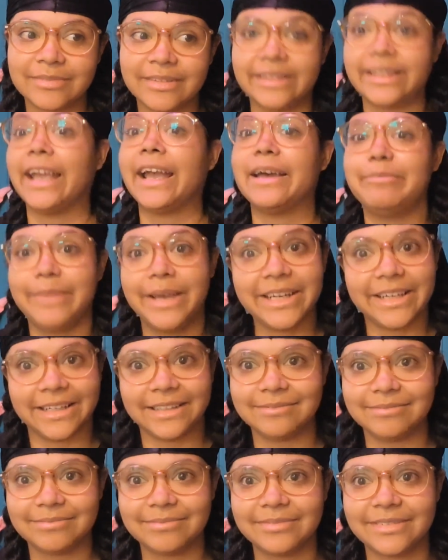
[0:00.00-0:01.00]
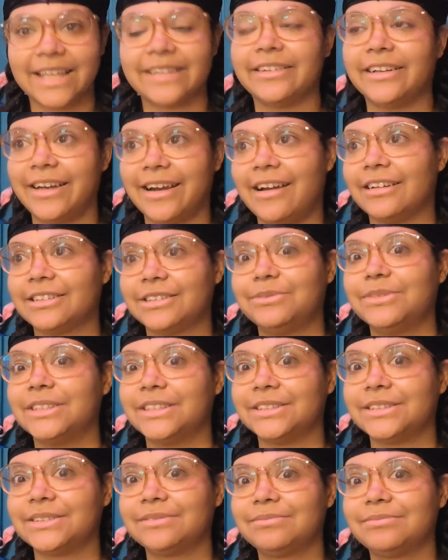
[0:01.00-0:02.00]
They admitted that their character
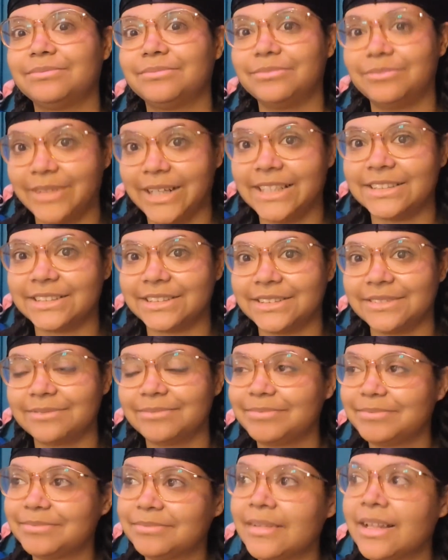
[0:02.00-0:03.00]
was Asian,